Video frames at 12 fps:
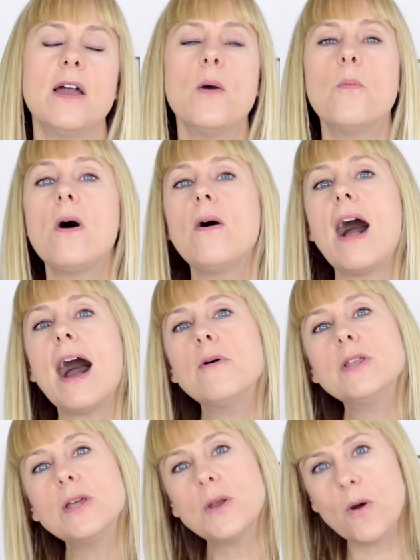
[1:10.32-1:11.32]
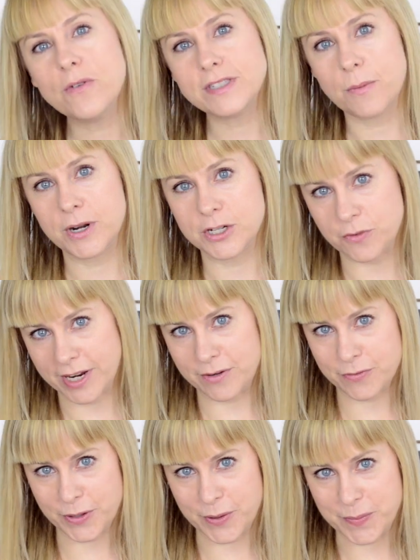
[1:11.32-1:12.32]
Well, how do you know if someone is right
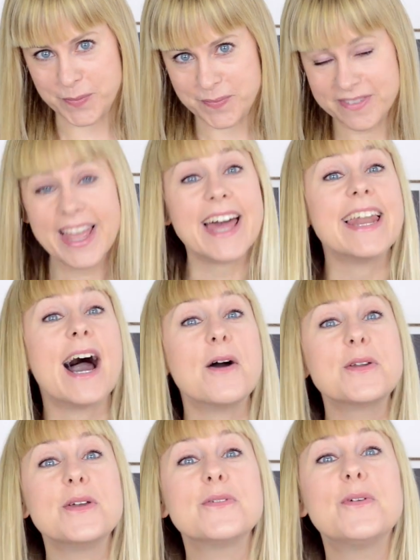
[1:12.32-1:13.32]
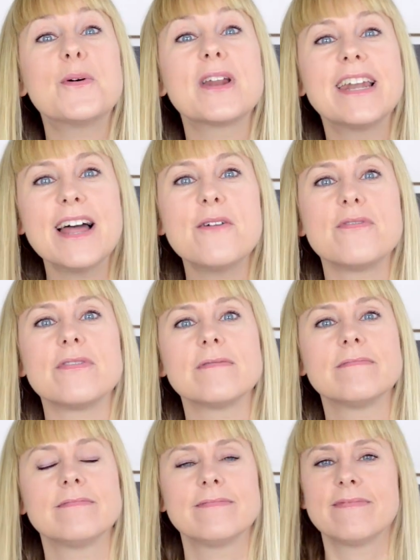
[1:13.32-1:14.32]
for you? And how do you fall in love?
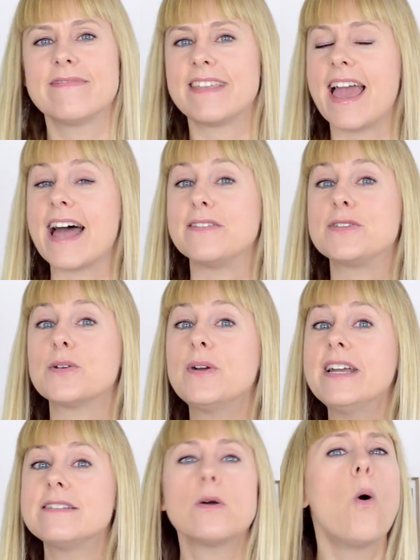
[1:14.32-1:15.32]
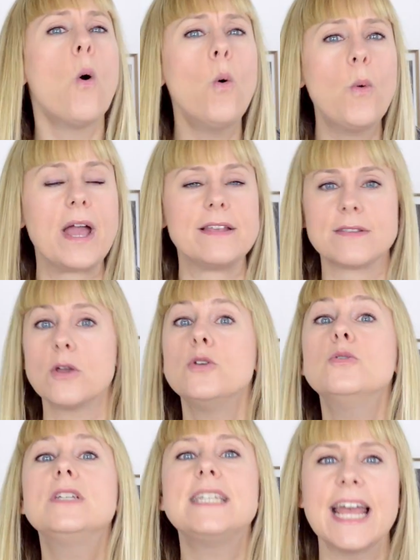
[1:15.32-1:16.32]
The answer is always
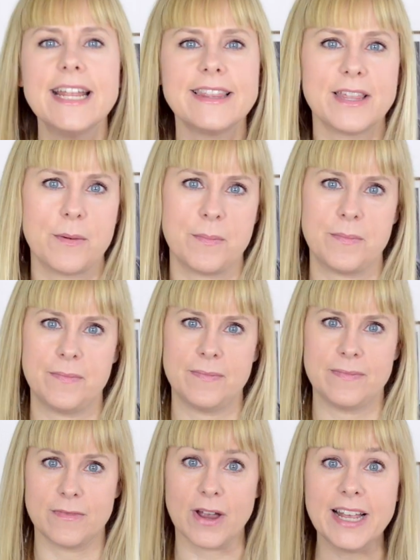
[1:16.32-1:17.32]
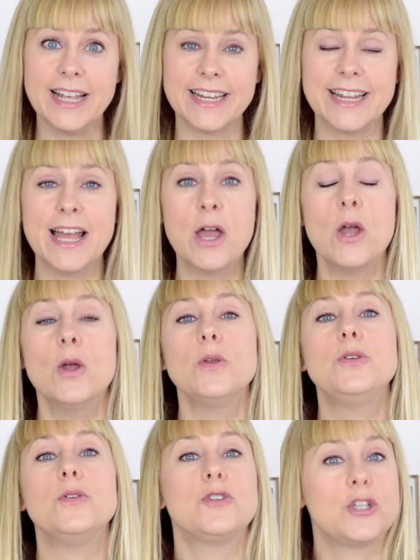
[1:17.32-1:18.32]
you date them, right?
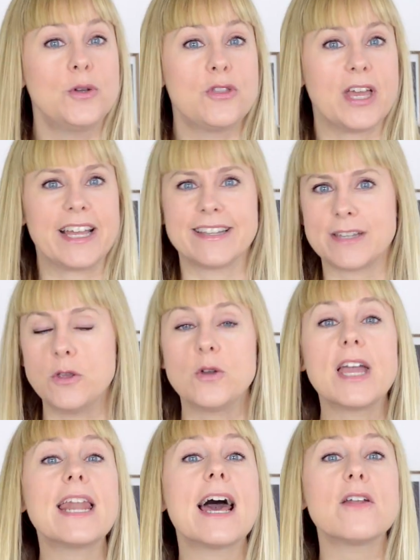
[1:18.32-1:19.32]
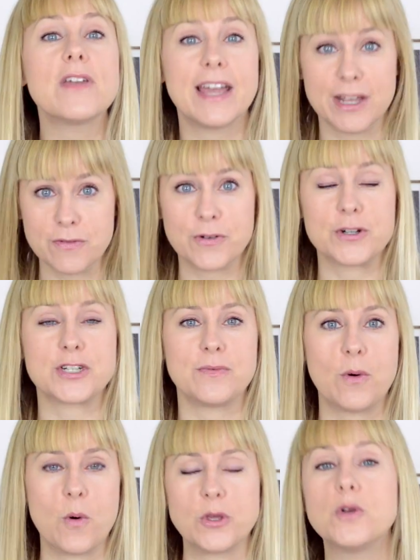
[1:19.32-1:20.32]
Two things. You get out of your head, first of
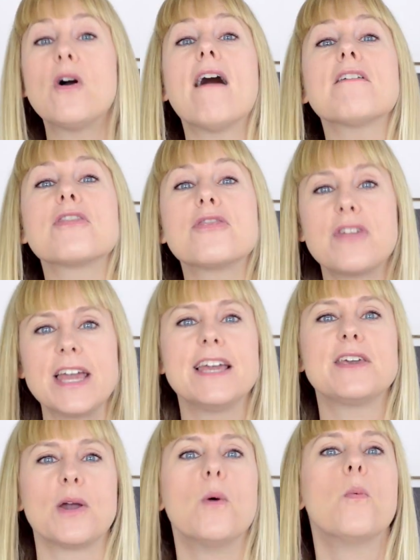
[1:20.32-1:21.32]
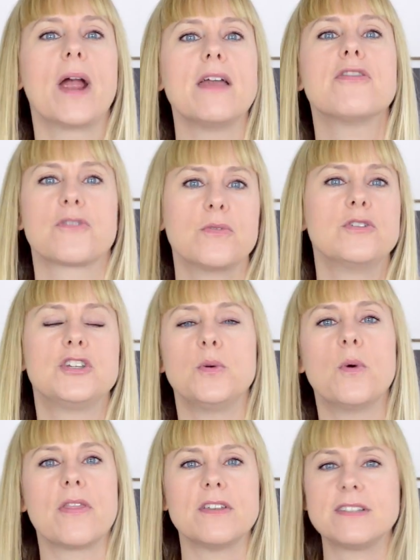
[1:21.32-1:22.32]
all. You can't think your way through to
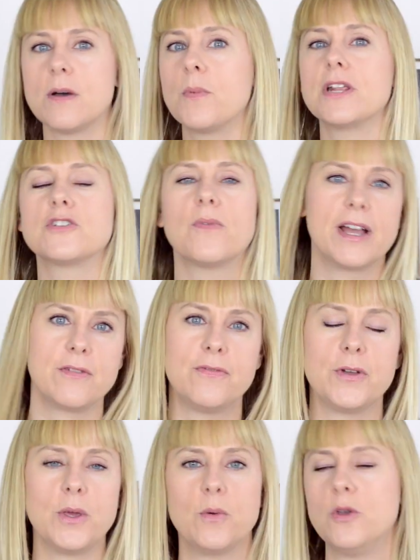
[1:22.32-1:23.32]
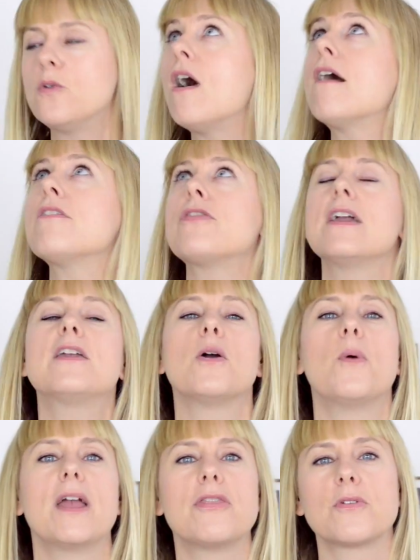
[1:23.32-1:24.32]
whether someone is right for you. You can't think your
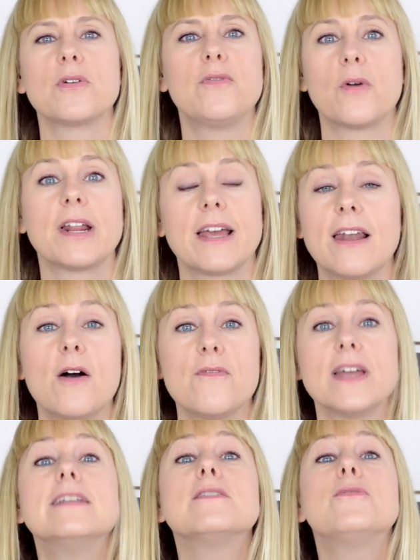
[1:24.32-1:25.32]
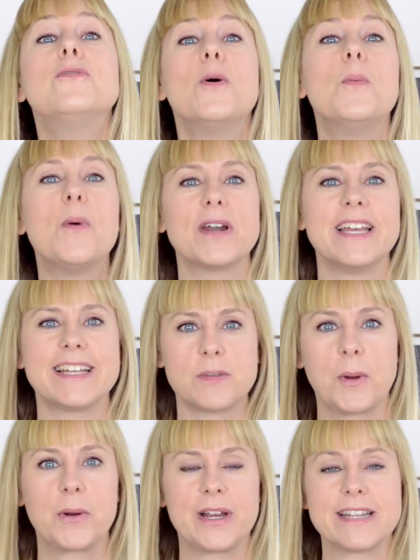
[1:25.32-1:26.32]
way through to falling in love. It is a full body
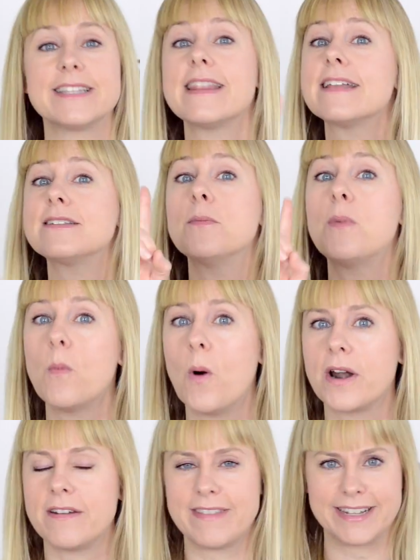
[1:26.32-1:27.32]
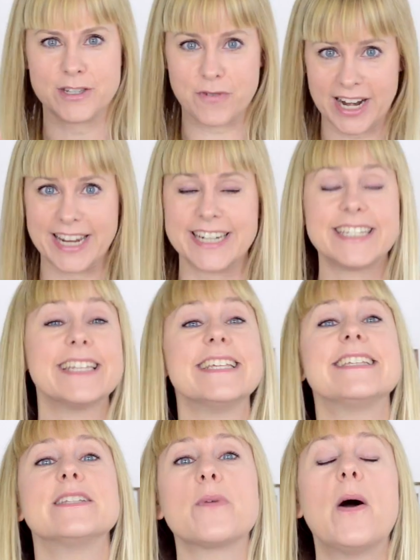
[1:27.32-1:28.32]
experience. That's number one that's related to
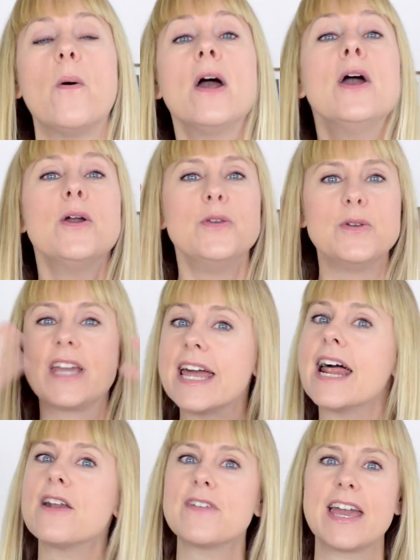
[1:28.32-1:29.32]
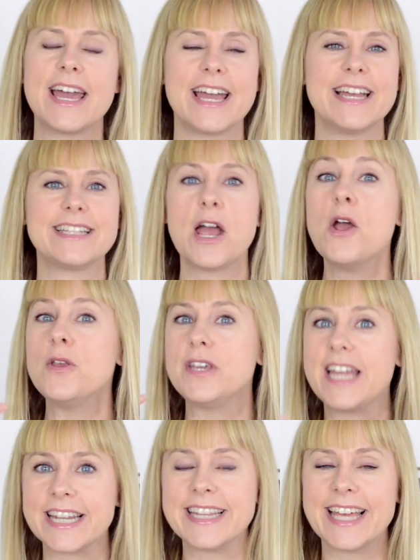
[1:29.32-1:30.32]
this as well. You get out of your head, you
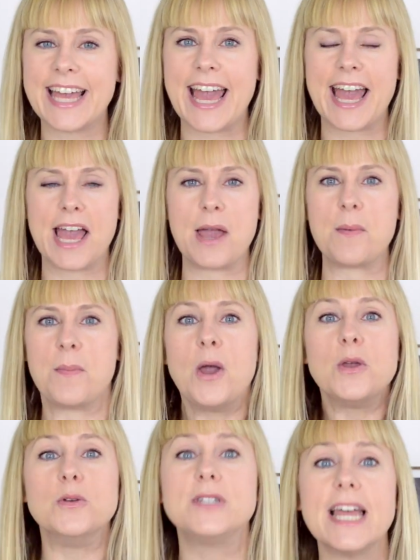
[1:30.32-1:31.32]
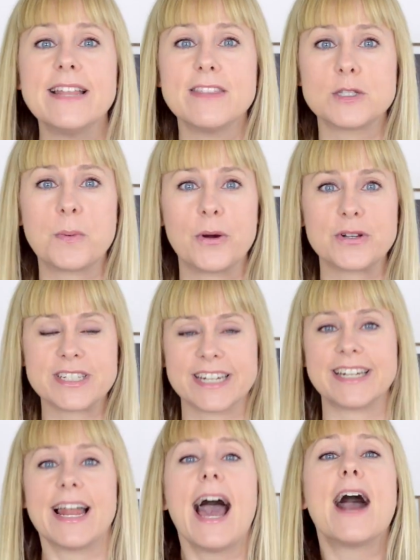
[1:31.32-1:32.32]
get in a game, you date this
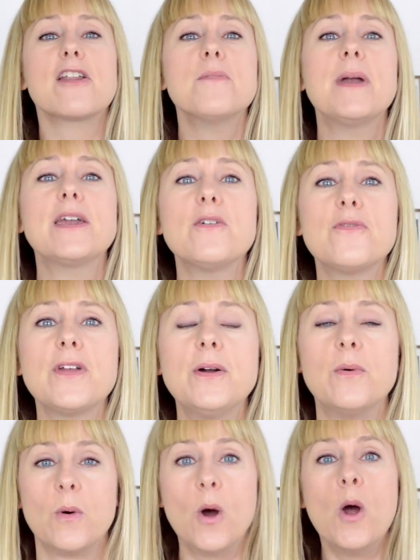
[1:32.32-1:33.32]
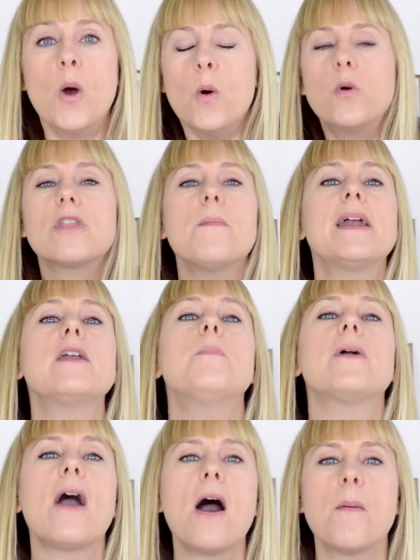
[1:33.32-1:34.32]
person. How do they make you feel? Who do they make you
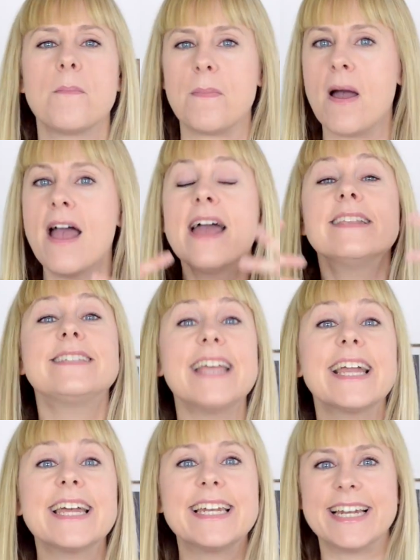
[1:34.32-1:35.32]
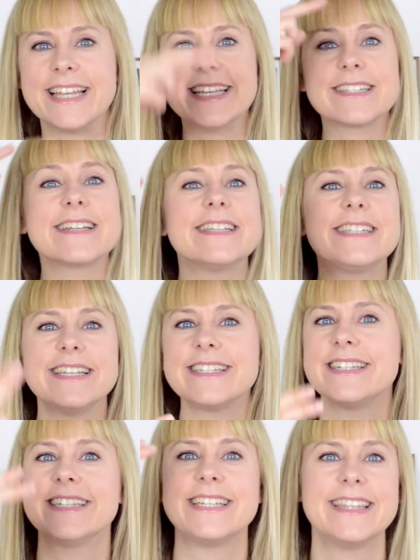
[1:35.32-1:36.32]
become? Secondly, there's
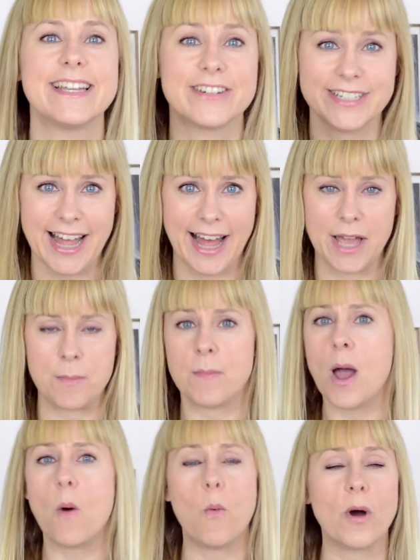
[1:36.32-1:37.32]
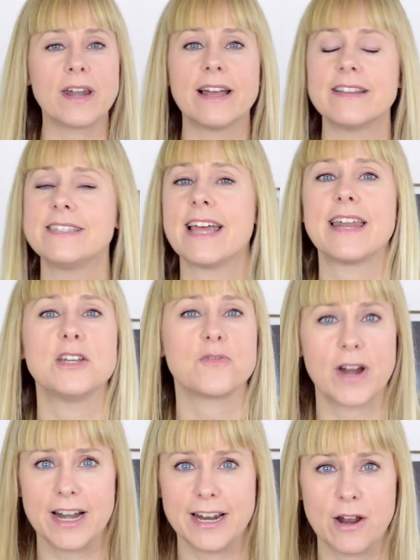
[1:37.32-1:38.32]
consistency, there's time. A one-night stand is
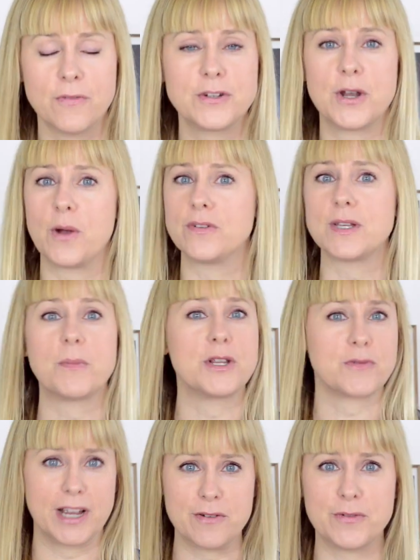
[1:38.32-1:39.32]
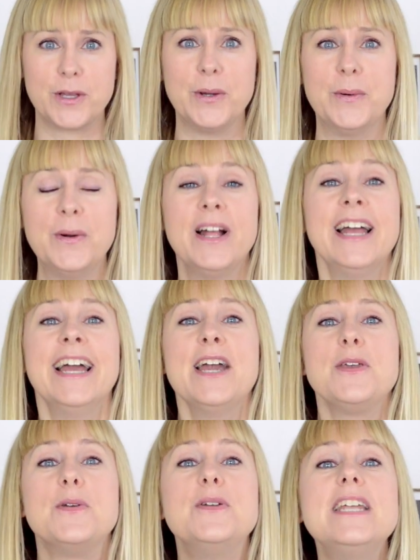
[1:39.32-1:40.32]
rarely enough to know if someone is right for you.
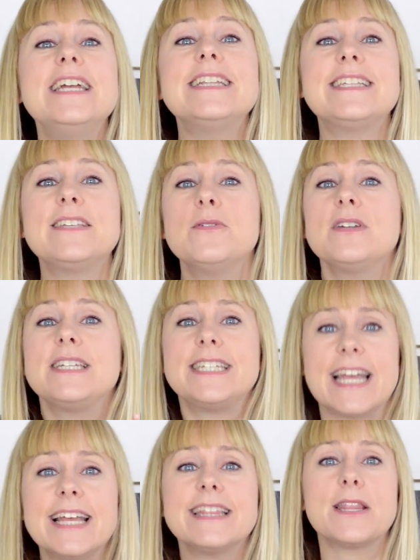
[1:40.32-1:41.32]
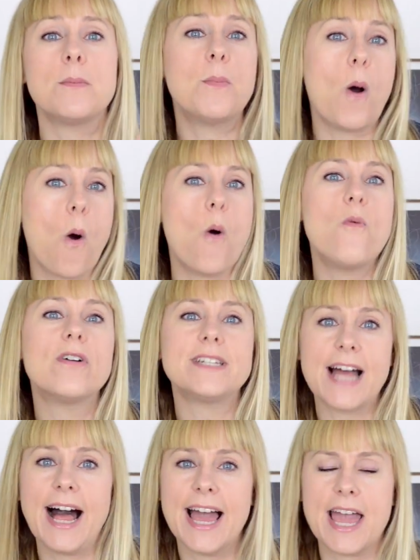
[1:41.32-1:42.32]
You need to date them over
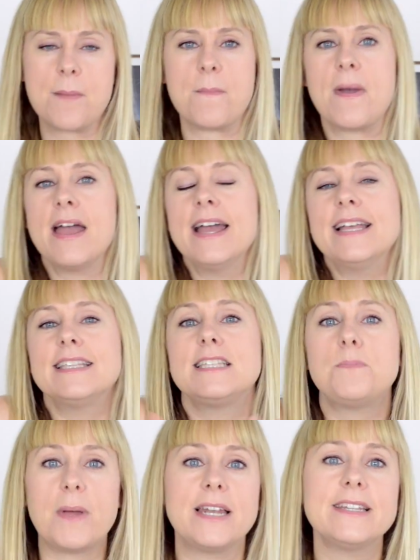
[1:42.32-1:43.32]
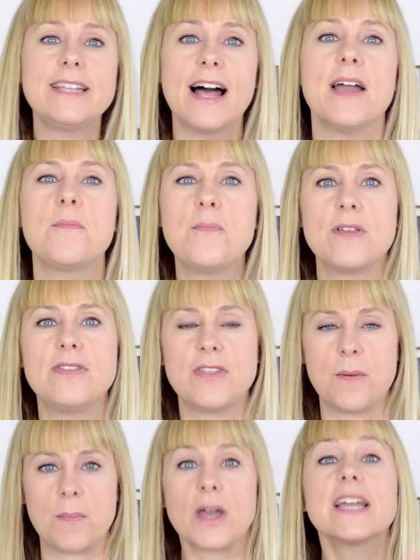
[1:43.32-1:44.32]
time. Spend time with
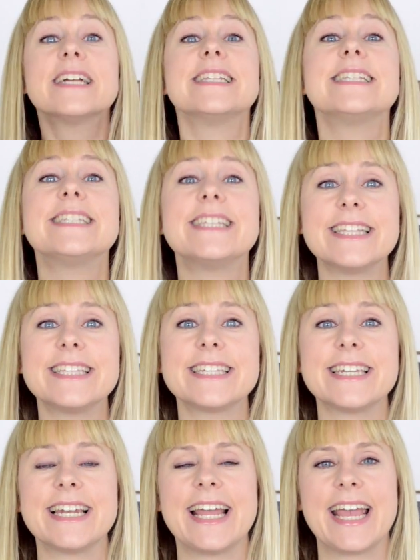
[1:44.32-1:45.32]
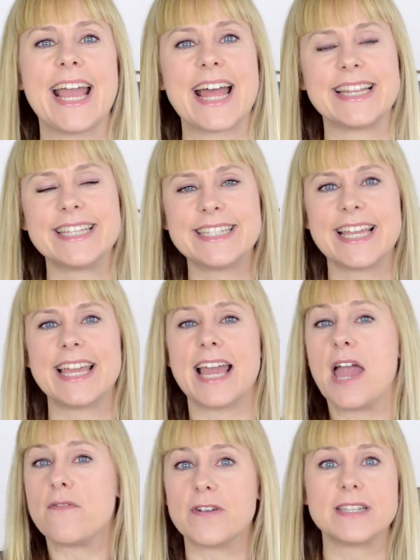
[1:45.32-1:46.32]
them consistently and see
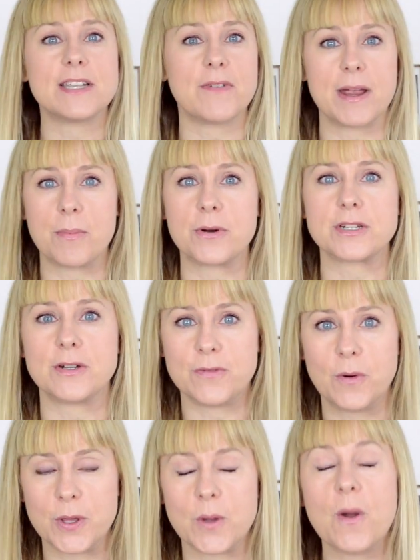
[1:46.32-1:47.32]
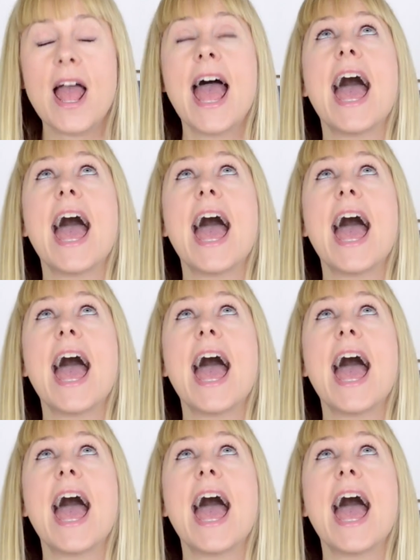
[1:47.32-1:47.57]
if it's the right person for you.